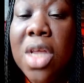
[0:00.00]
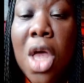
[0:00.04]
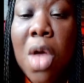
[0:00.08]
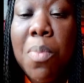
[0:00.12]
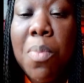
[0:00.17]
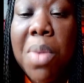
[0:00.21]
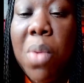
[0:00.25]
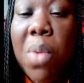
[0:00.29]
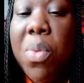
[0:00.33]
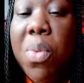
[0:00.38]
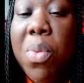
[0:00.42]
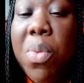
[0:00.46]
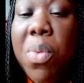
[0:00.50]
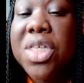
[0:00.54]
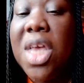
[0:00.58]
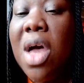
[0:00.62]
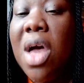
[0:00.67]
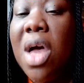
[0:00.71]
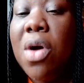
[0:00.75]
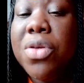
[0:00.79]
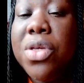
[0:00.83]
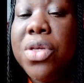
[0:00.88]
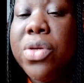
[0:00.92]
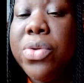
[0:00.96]
but we'll
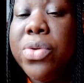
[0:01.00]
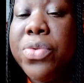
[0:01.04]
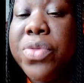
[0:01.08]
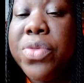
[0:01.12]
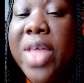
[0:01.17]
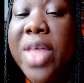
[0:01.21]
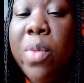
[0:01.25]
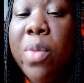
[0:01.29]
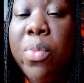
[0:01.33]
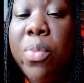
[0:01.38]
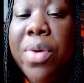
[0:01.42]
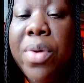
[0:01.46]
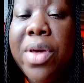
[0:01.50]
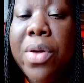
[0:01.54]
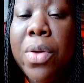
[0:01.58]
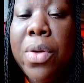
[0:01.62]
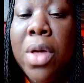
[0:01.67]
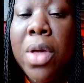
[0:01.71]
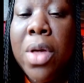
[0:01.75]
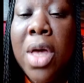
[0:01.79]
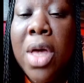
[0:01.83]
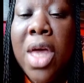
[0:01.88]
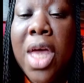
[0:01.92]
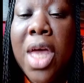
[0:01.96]
tell you that we'll
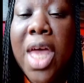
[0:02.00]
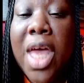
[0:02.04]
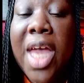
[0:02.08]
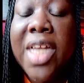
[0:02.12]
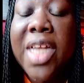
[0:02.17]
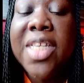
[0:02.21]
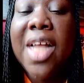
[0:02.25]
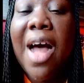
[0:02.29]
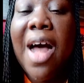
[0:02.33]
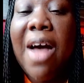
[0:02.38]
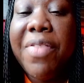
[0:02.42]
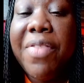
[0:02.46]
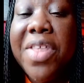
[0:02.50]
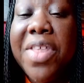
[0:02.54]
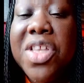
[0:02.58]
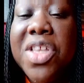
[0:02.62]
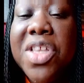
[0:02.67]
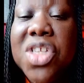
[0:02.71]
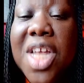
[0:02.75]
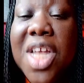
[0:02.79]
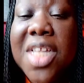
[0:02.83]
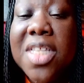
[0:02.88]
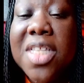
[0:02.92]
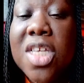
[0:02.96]

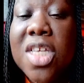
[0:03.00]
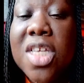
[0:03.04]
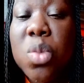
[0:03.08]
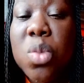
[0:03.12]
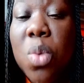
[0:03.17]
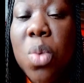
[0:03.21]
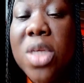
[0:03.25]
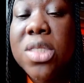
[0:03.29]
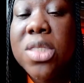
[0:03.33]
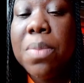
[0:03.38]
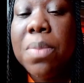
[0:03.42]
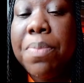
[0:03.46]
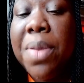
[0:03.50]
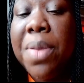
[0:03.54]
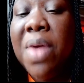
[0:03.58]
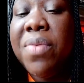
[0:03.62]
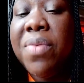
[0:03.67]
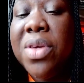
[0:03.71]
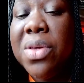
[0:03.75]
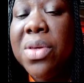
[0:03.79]
acknowledge that this was a burial